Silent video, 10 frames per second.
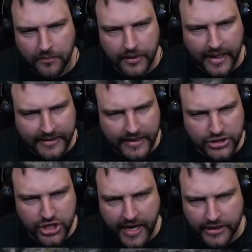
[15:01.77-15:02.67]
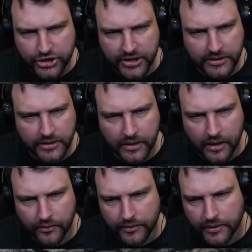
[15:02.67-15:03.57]
Can I change it?
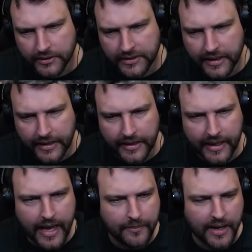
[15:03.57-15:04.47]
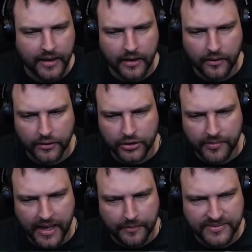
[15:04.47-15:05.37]
No, not really. Am I going to
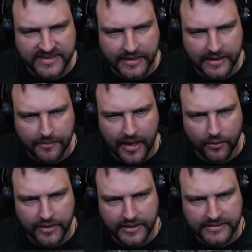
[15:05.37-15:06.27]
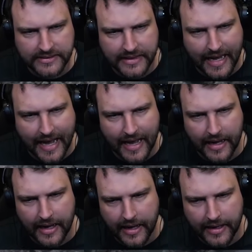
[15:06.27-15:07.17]
be upset about this?
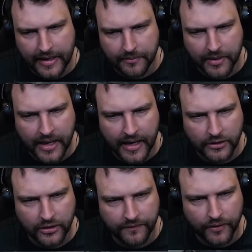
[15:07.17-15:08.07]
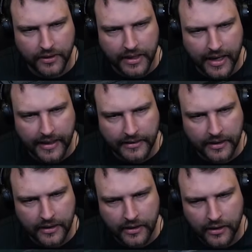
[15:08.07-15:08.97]
Nah, I am kind of alright.
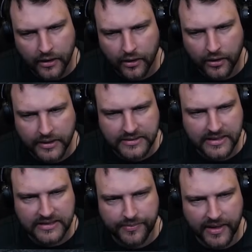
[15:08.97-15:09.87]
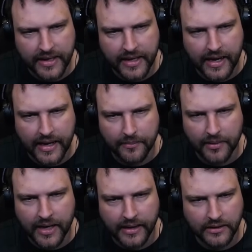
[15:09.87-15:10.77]
Honestly speaking, I am
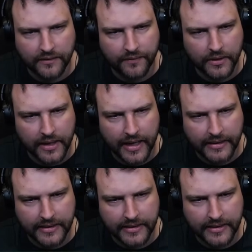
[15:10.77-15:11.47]
kind of alright.